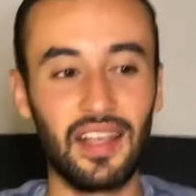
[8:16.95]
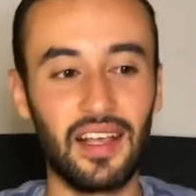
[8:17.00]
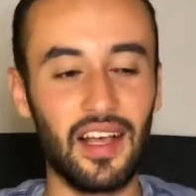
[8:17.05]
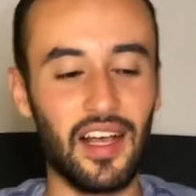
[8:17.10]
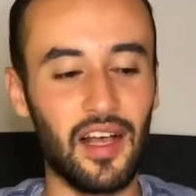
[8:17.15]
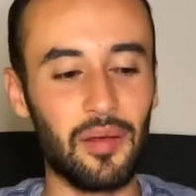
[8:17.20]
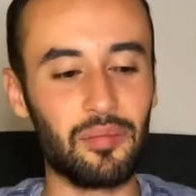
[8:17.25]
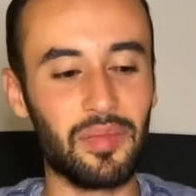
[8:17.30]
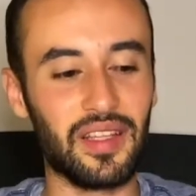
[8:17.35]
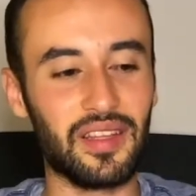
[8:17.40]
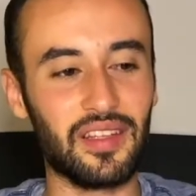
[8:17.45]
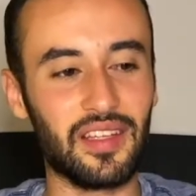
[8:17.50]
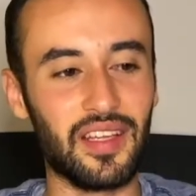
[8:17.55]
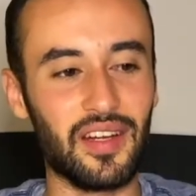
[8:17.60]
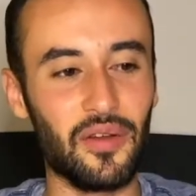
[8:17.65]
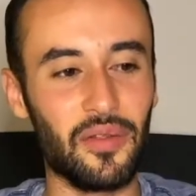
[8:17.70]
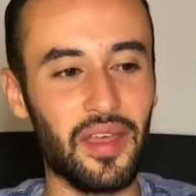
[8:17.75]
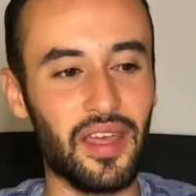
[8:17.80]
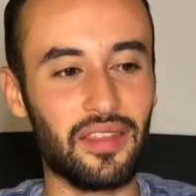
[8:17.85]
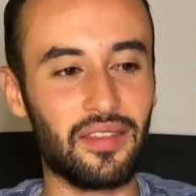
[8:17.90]
but, you
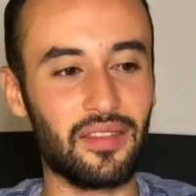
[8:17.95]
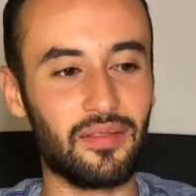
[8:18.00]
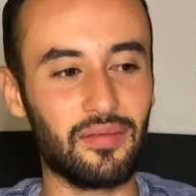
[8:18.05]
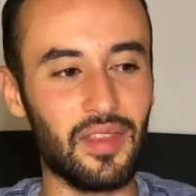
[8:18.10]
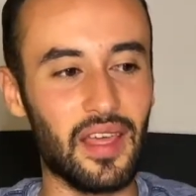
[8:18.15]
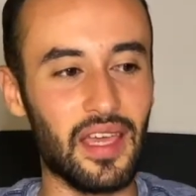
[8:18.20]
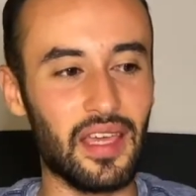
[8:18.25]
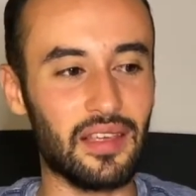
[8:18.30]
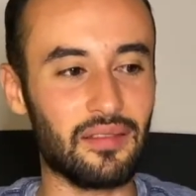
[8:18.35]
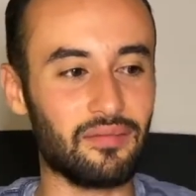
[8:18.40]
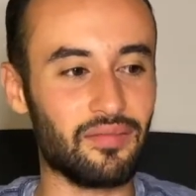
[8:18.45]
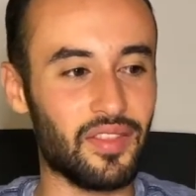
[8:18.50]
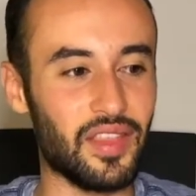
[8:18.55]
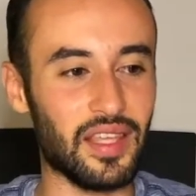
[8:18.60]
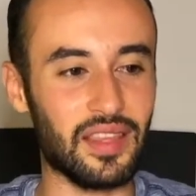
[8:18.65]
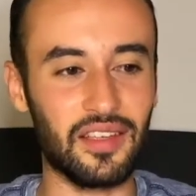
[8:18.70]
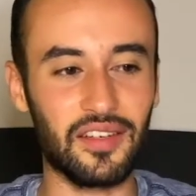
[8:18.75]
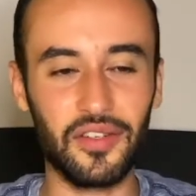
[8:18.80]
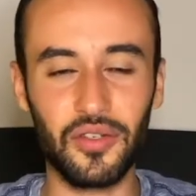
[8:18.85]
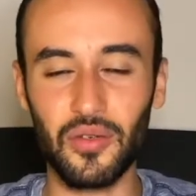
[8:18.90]
know, they think
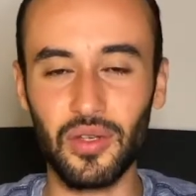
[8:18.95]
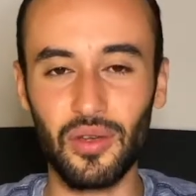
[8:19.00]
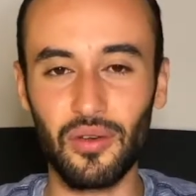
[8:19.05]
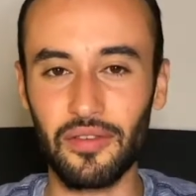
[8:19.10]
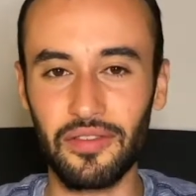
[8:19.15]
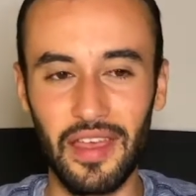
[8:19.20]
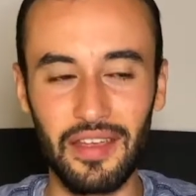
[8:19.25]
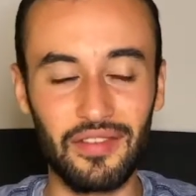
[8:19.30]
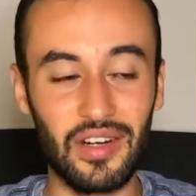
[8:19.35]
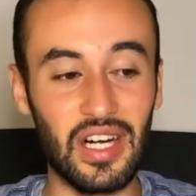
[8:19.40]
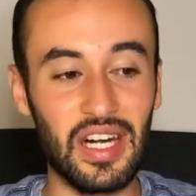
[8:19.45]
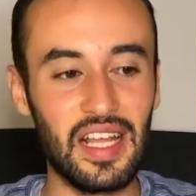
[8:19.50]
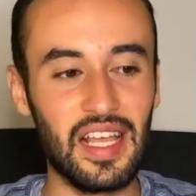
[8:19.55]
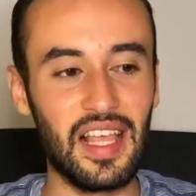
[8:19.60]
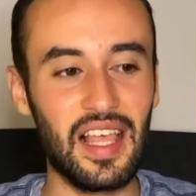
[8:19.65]
they're doing you a favor.